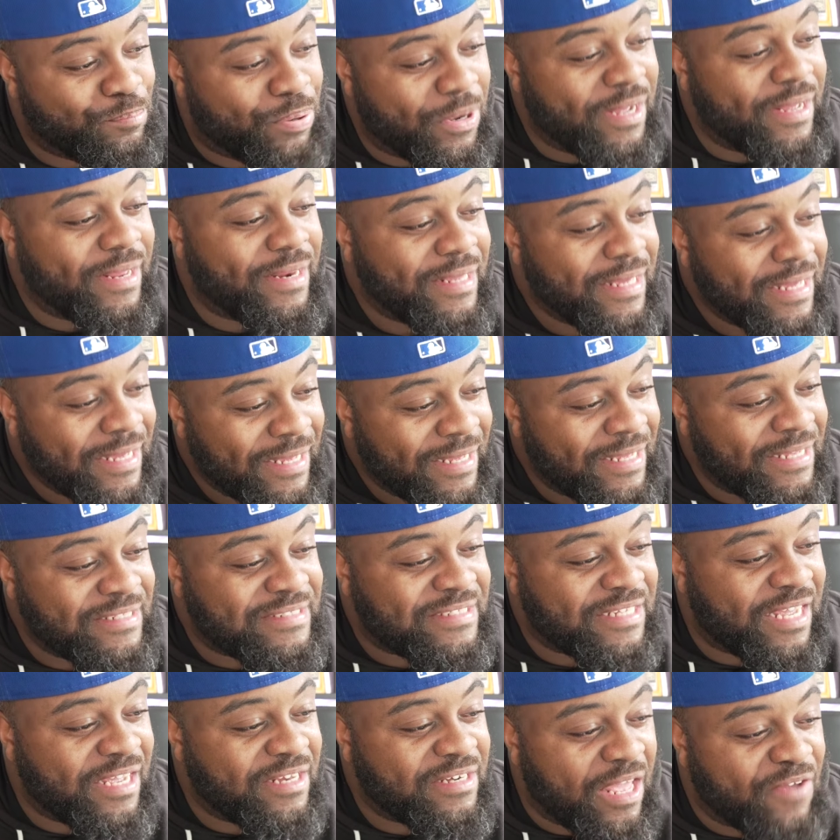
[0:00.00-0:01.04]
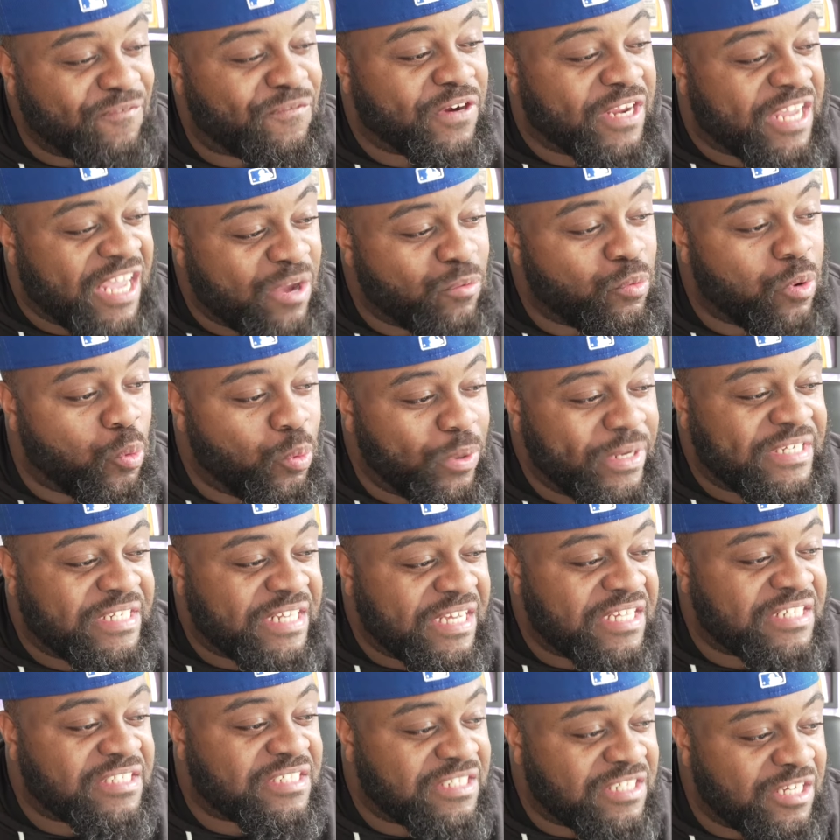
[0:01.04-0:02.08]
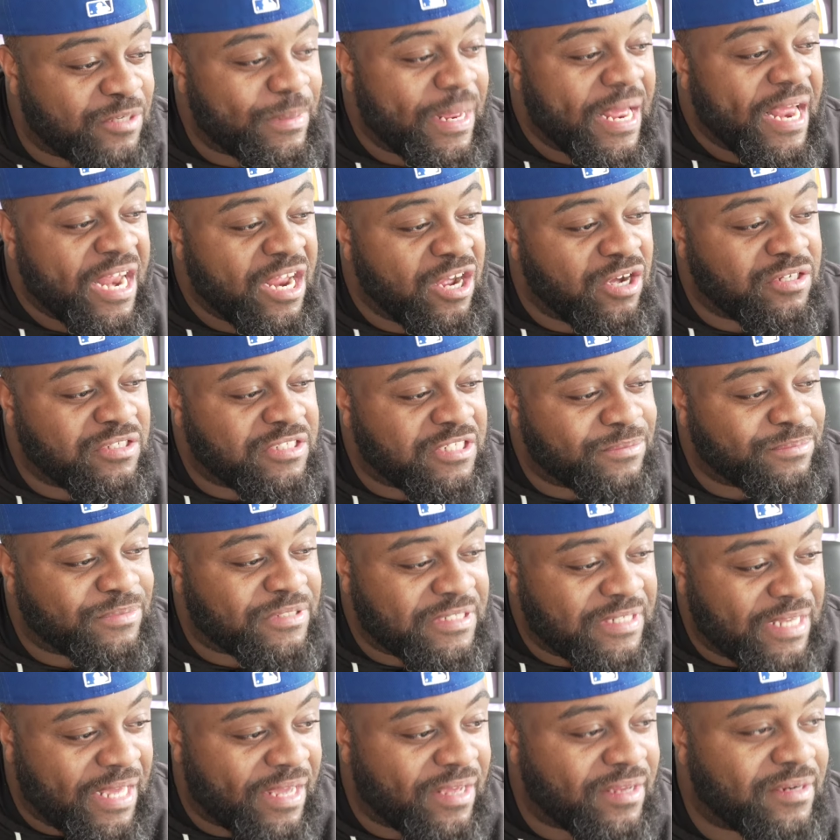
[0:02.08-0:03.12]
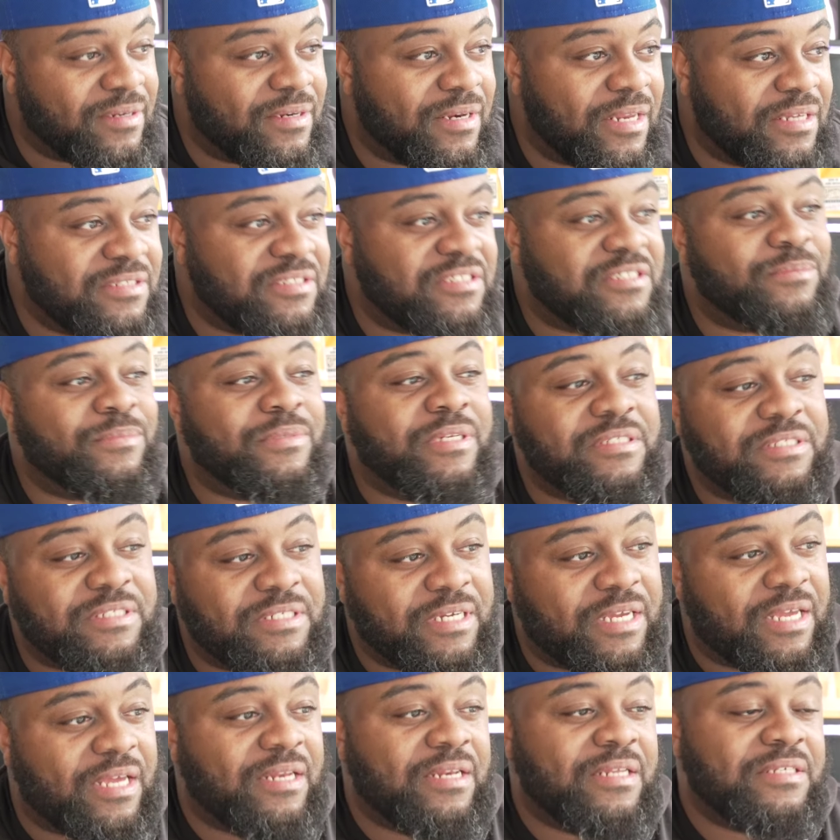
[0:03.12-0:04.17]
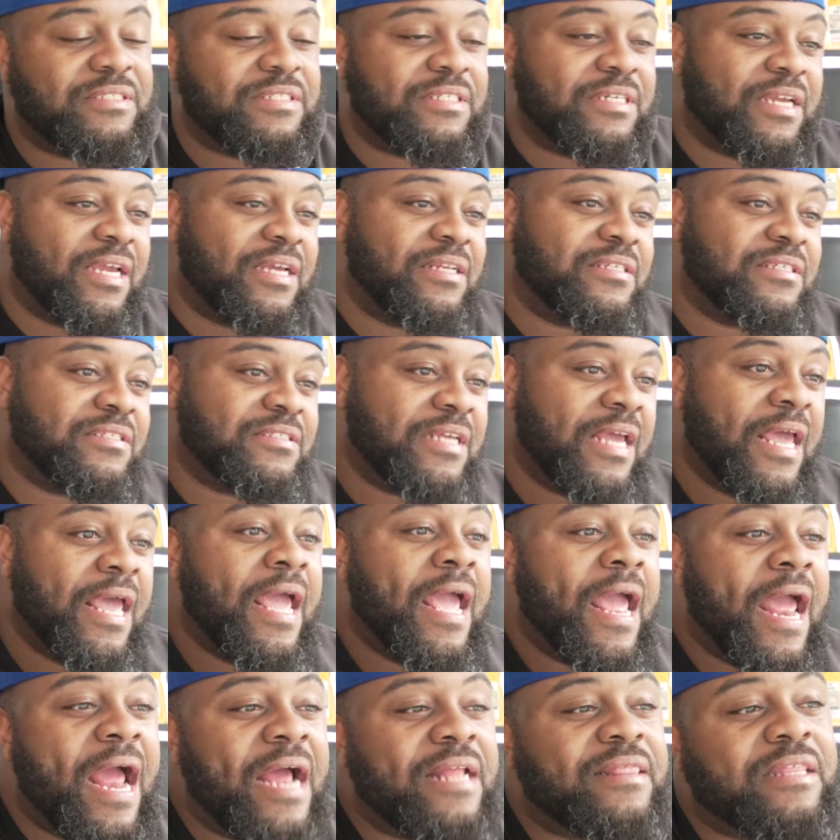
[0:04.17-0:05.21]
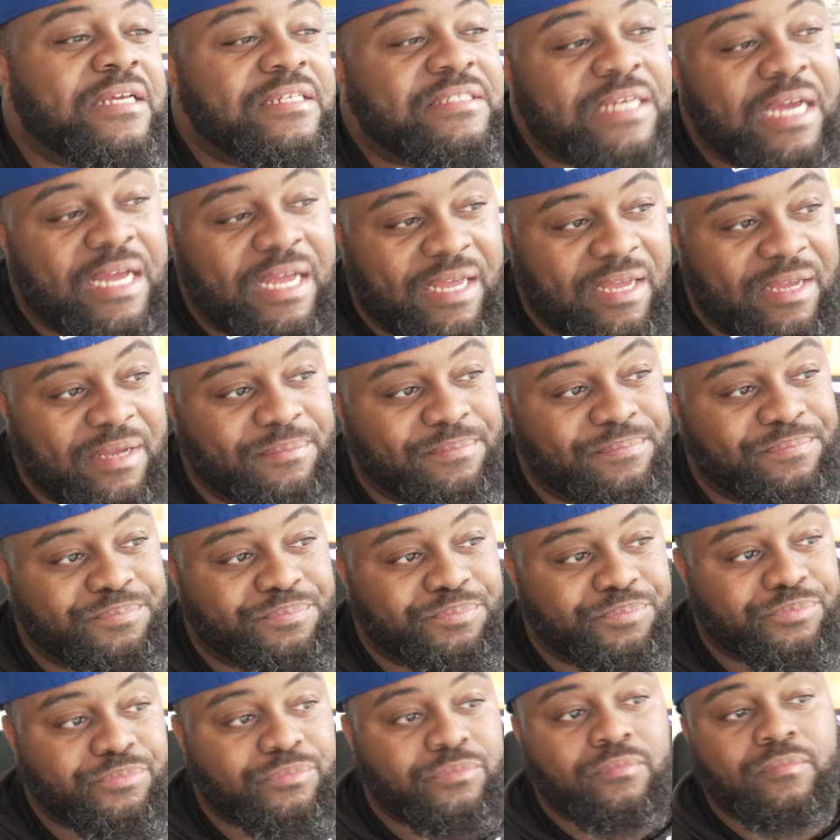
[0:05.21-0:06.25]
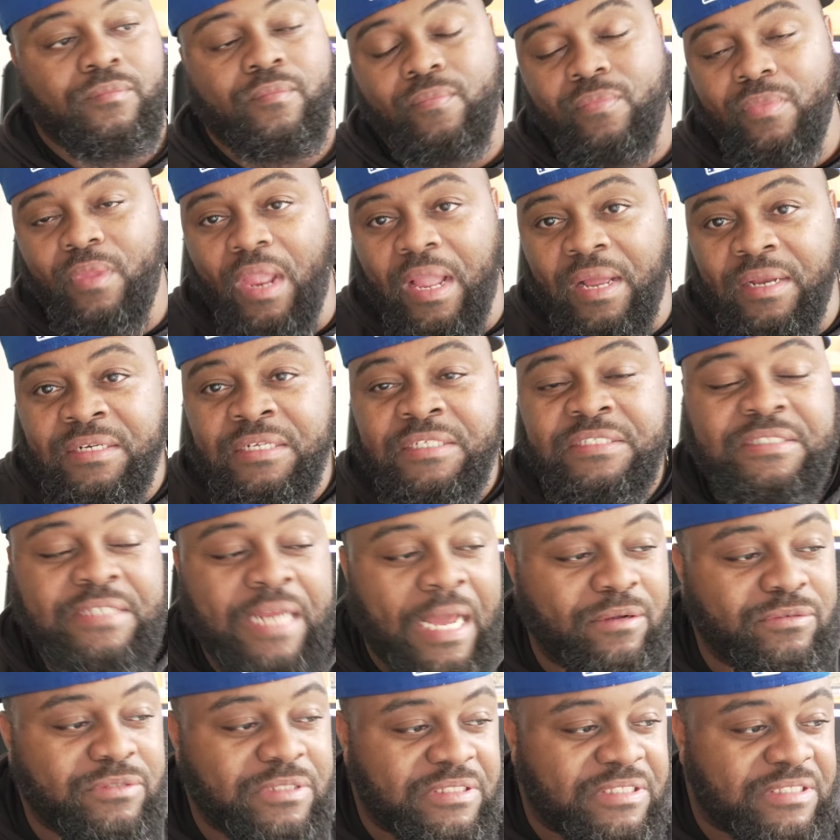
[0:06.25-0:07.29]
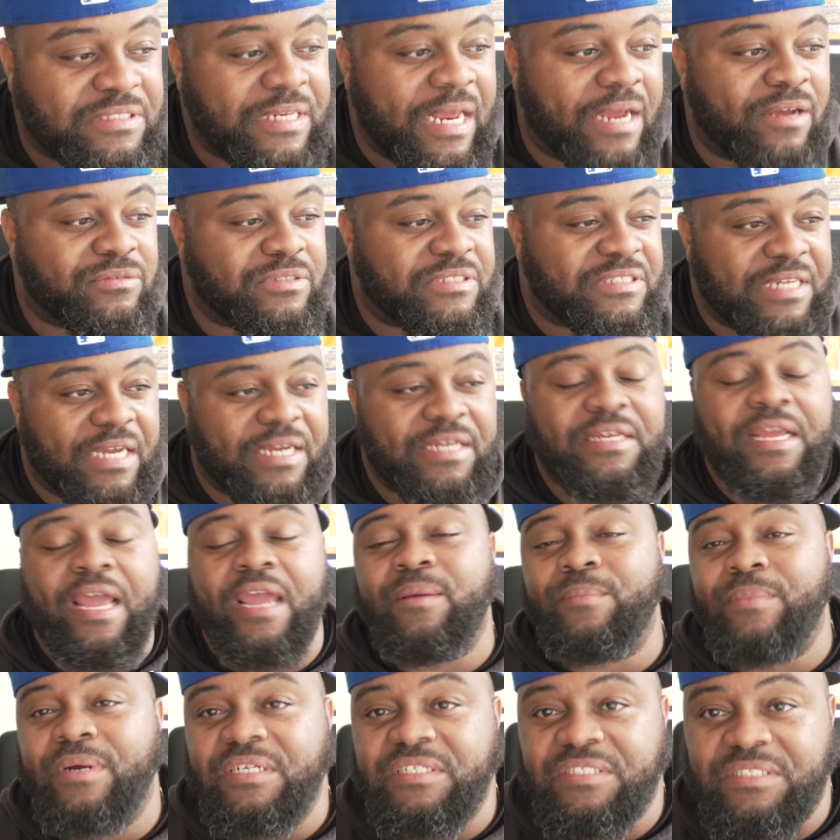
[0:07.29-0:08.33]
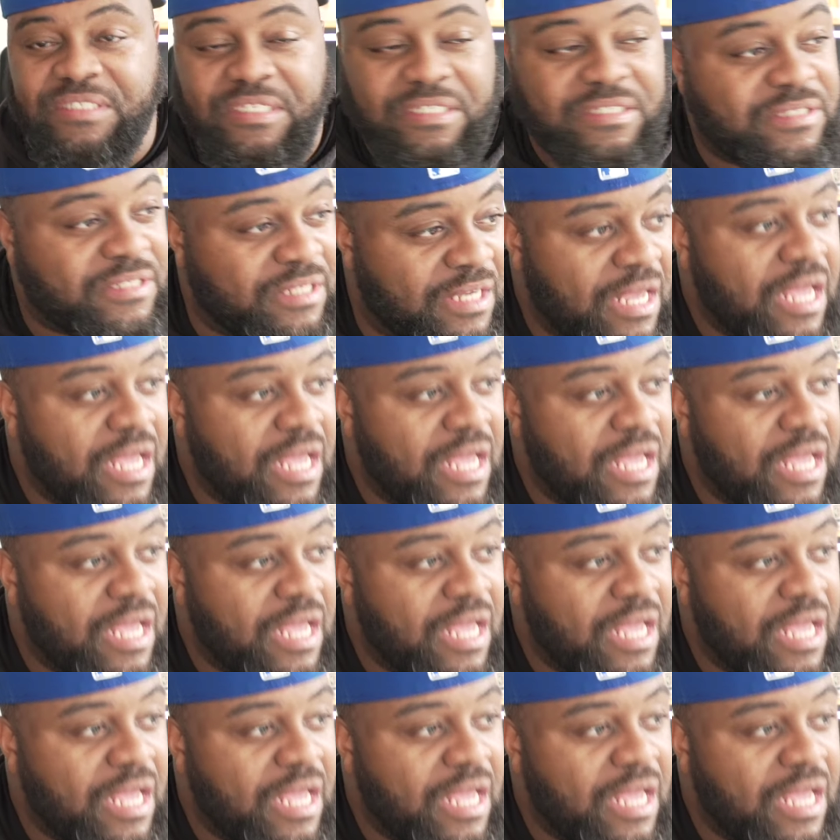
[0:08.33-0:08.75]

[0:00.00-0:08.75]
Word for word: but he said they forget what we did to them, held them to that. Ladies and gentlemen, let's look at let's look at this. At the time, this that was, the, that was the second game of the season